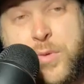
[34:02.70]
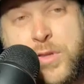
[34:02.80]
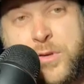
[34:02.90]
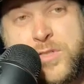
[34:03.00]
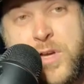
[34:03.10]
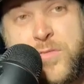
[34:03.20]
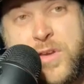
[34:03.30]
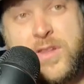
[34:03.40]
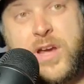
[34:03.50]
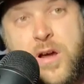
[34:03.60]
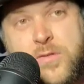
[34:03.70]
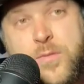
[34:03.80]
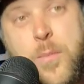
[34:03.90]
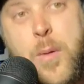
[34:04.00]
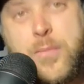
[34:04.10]
put themselves in the college
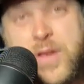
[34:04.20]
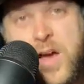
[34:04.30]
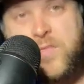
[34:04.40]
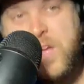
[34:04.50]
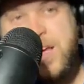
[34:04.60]
football playoff.